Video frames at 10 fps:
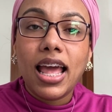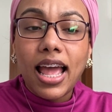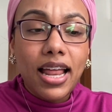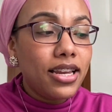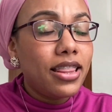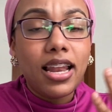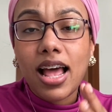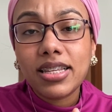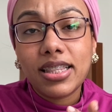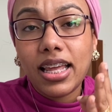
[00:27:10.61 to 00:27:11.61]
And the
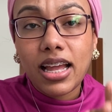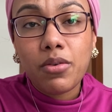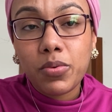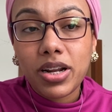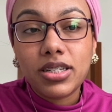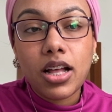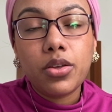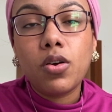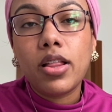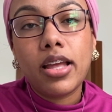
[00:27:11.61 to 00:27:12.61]
last thing I would want to tell
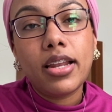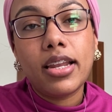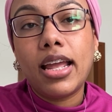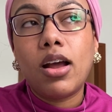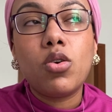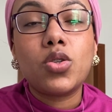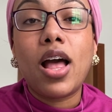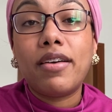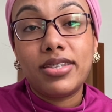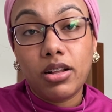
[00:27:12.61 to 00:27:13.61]
you, at the end of the day, also
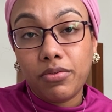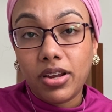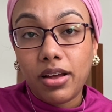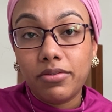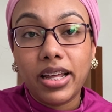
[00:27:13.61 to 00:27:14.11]
have self-love.